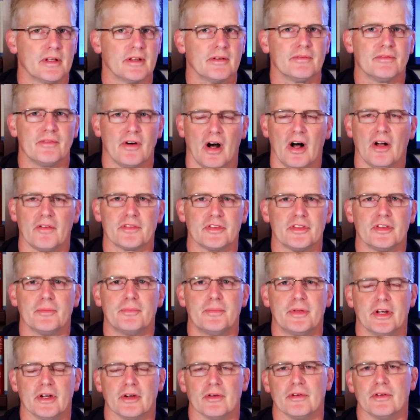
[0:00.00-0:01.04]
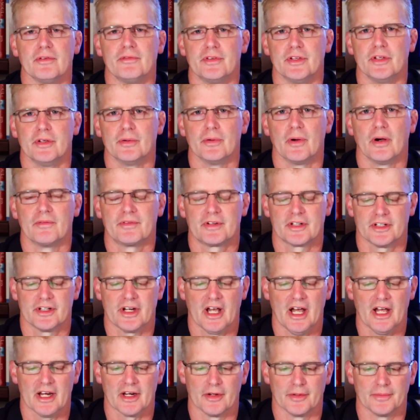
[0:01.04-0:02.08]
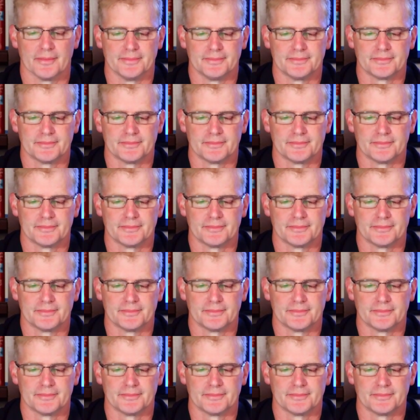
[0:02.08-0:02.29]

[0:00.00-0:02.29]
involved in the peer review of Cardano.